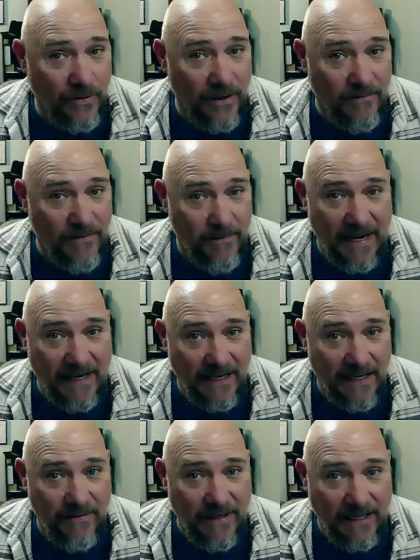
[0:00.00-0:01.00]
of the back end
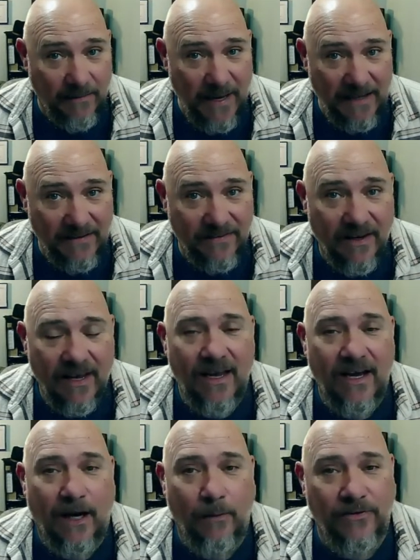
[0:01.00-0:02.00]
of an LMS,
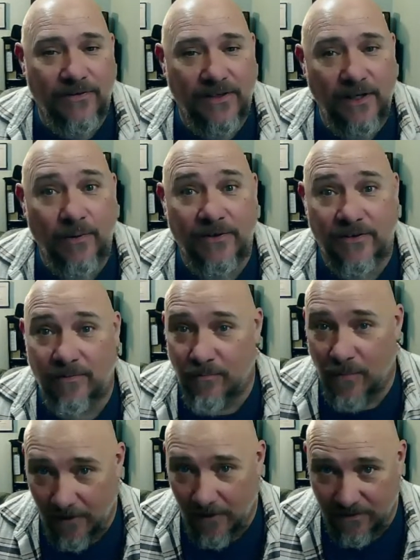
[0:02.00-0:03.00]
I will see you on
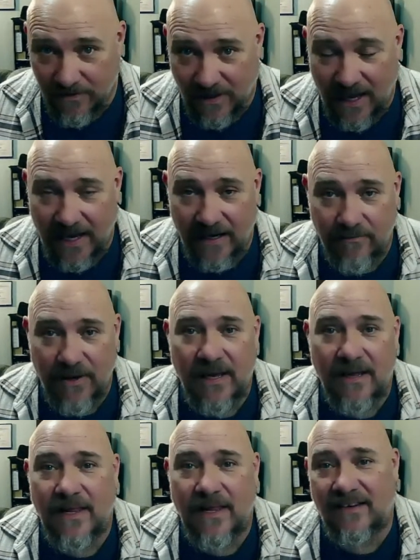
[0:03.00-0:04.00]
tomorrow's live.
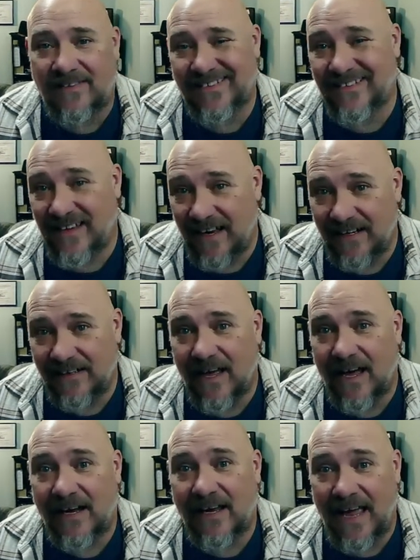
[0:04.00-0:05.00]
That is at 10
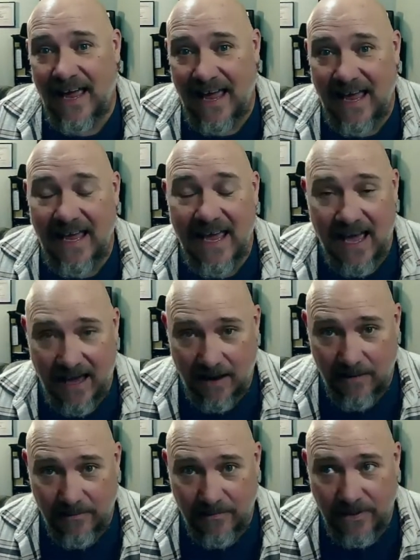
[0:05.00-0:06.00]
o'clock
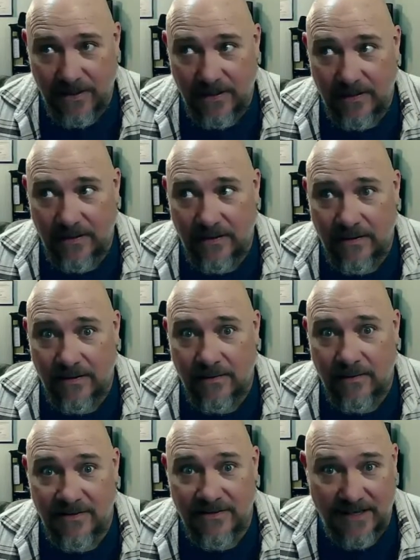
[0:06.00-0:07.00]
a.m.
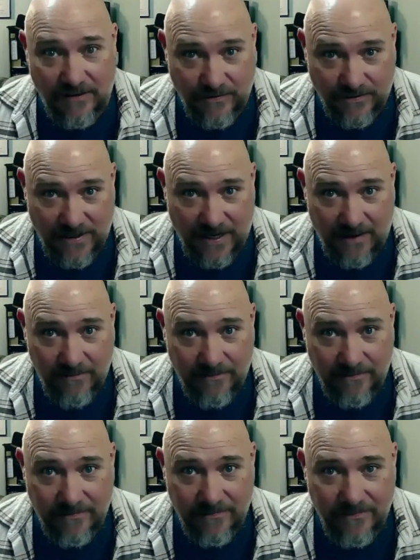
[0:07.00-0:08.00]
Central Time.
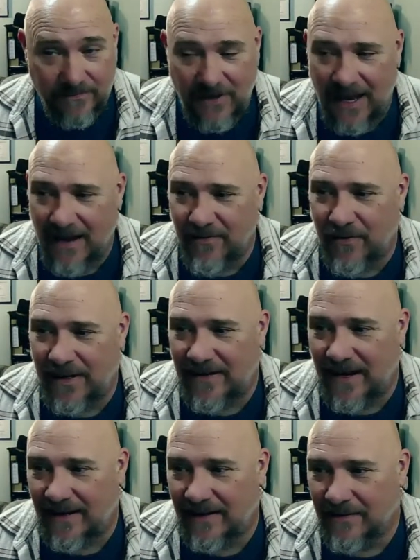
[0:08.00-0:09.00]
Have a great
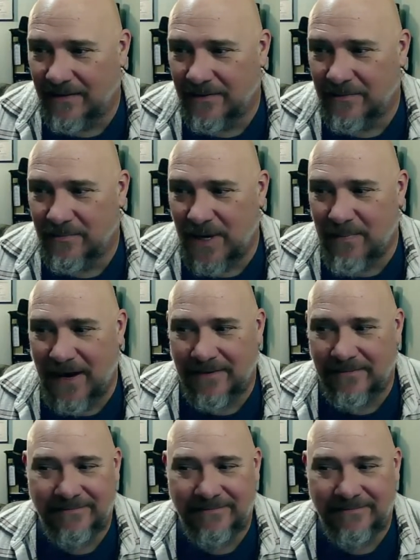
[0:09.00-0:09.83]
day. Bye-bye.